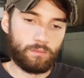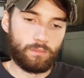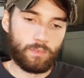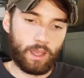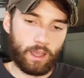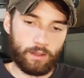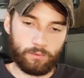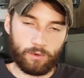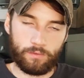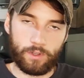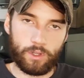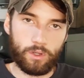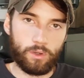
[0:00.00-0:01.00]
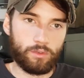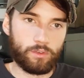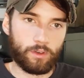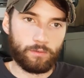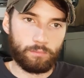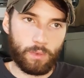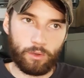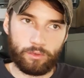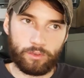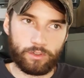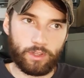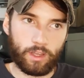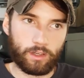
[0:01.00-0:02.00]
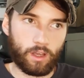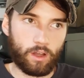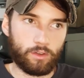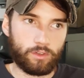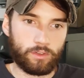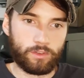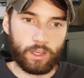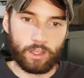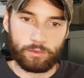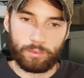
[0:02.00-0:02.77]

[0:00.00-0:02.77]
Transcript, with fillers: have reviews of mostly technology things,